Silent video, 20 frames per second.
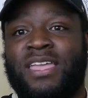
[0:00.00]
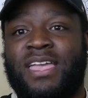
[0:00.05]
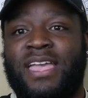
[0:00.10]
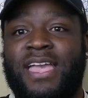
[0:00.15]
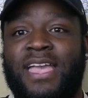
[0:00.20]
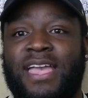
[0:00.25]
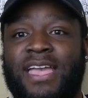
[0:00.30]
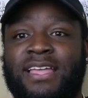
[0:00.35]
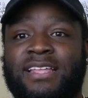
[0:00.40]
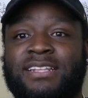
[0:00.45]

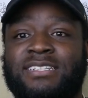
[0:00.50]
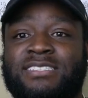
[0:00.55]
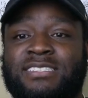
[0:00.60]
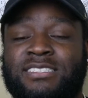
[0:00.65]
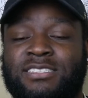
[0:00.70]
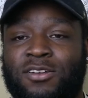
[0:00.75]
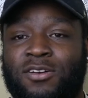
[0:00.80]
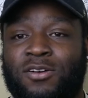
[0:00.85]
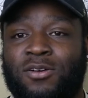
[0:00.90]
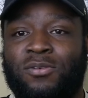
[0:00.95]
And
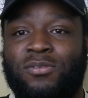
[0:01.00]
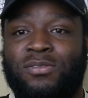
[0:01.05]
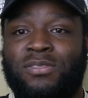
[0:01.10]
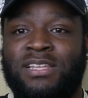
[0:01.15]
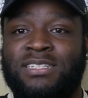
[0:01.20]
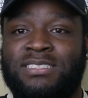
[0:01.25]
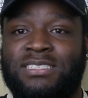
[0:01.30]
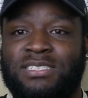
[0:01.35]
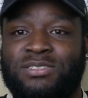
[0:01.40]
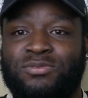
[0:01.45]
so
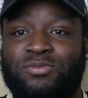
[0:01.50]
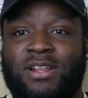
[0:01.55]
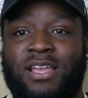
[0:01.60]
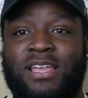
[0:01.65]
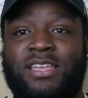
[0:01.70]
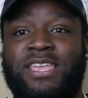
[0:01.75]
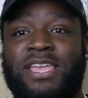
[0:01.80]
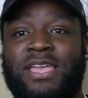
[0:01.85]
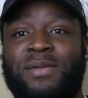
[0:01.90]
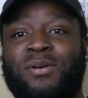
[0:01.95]
this is what
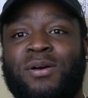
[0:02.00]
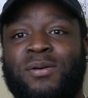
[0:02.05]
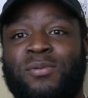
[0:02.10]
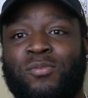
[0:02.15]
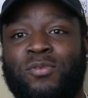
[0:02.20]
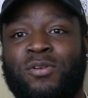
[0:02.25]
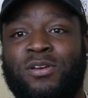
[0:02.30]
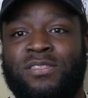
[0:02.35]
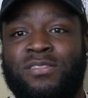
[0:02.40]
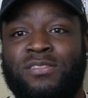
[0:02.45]
I came up
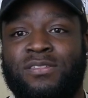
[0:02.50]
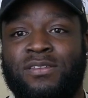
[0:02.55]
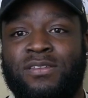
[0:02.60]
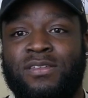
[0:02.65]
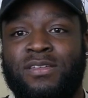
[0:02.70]
with